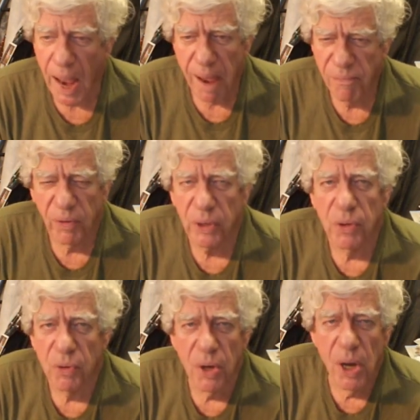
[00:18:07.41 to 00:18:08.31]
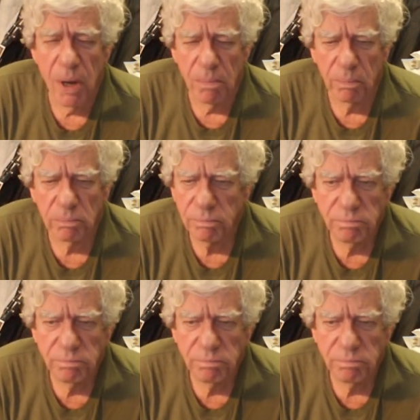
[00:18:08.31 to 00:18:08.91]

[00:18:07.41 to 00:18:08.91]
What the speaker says: African drum